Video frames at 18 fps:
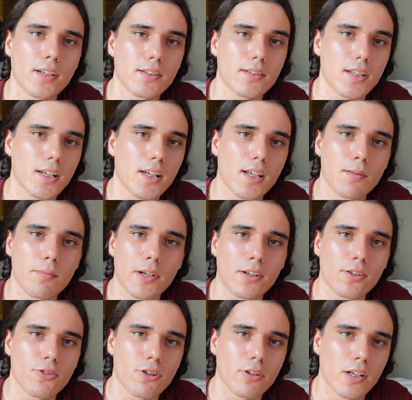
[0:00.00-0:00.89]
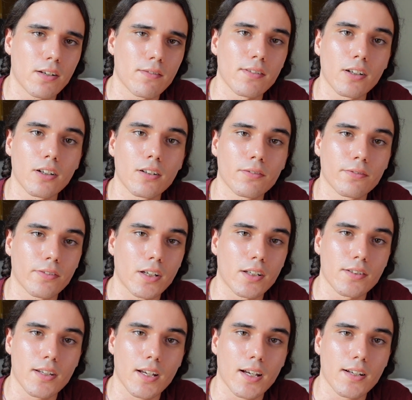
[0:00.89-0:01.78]
TD Ameritrade, they're all
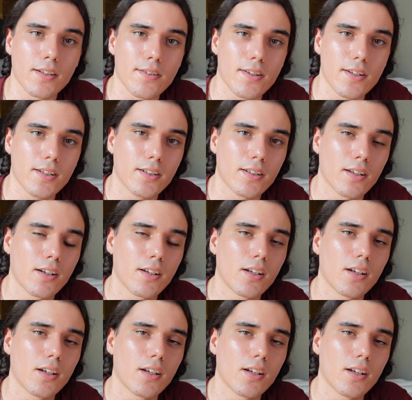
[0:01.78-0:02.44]
fantastic.